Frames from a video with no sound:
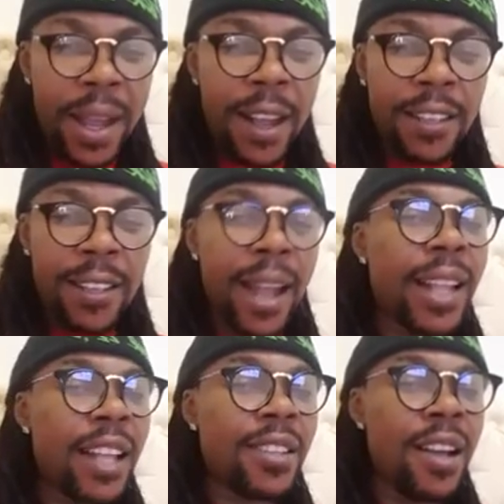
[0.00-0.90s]
because
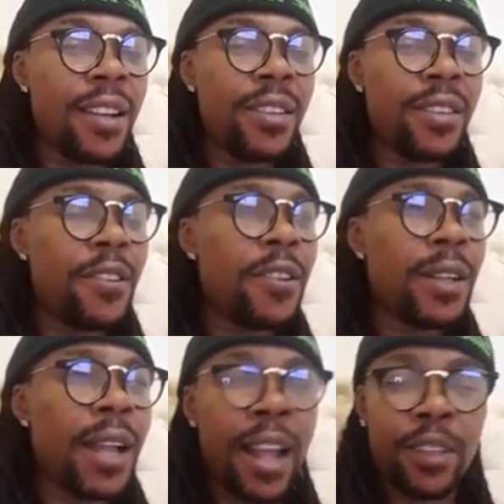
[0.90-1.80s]
like that song
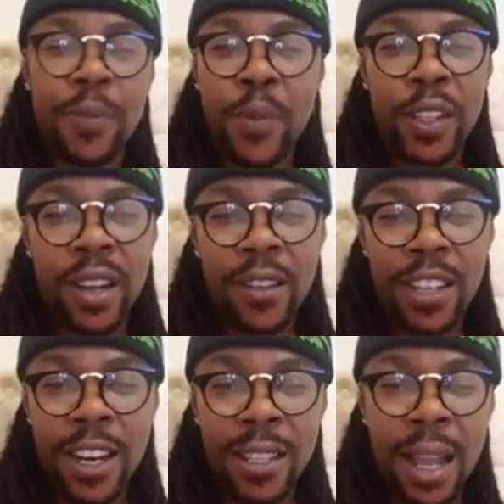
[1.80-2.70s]
that I pointed
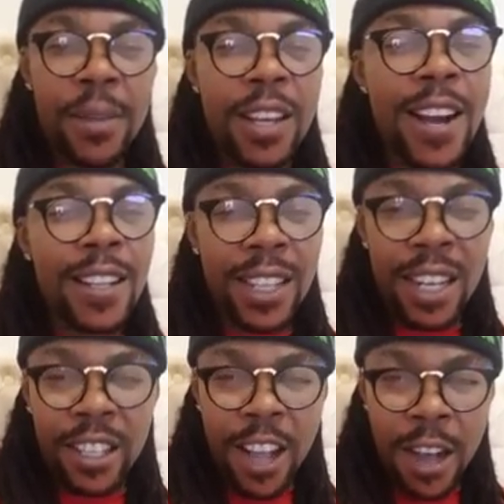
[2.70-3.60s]
out the other time, Got
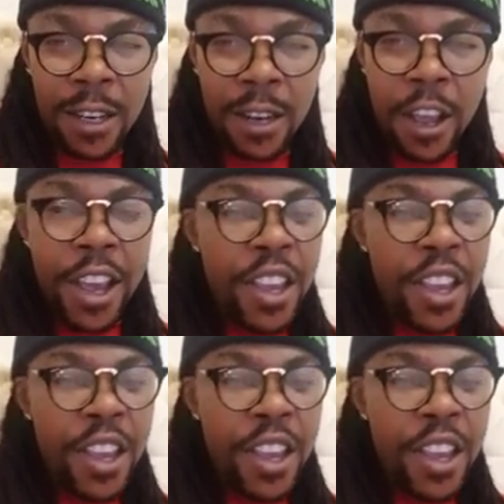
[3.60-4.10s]
Till It's Gone,